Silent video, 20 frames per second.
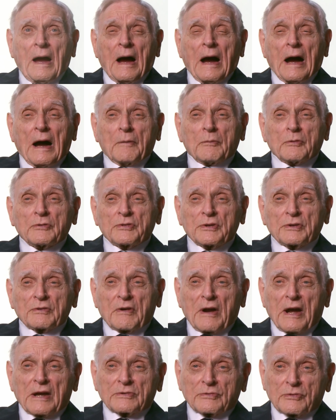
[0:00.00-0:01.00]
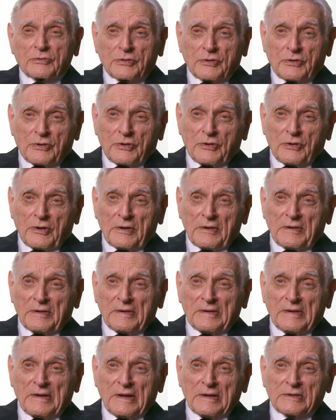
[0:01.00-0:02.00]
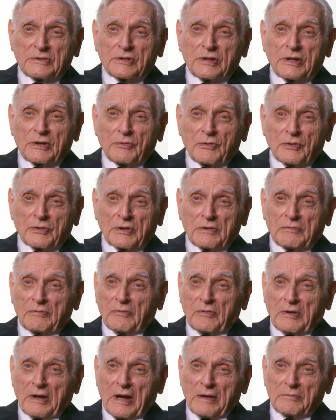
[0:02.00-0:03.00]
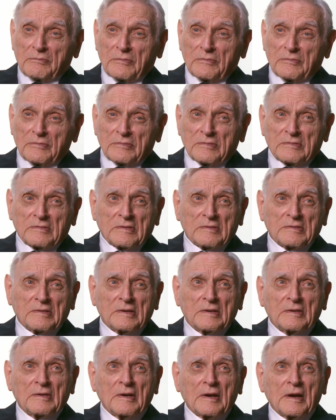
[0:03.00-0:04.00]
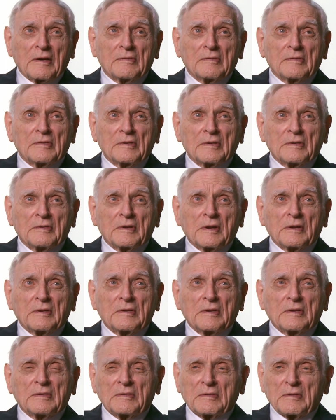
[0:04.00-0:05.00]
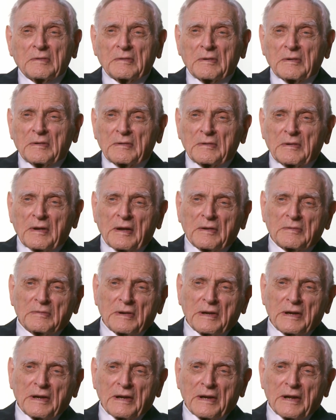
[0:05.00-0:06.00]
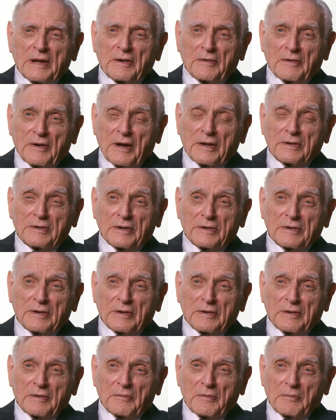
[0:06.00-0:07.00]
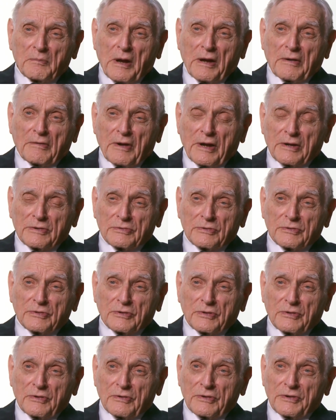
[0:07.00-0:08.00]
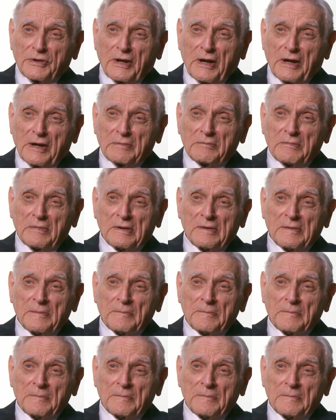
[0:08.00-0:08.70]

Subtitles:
I was in graduate school, and she came a little later on in my graduate school time.